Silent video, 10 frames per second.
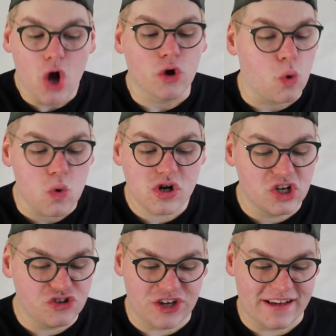
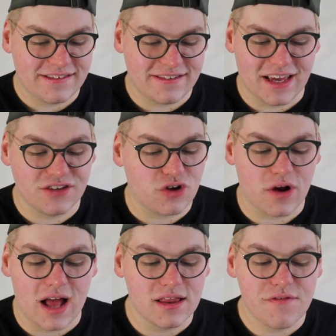Gourdgeous is
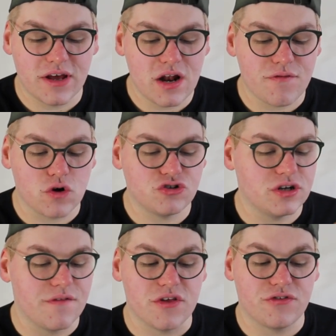our elevated
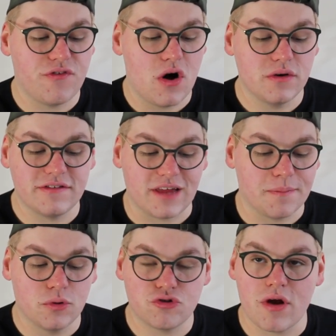version of this fall
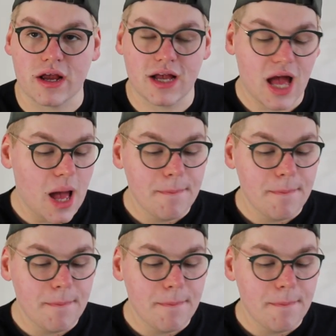staple drink.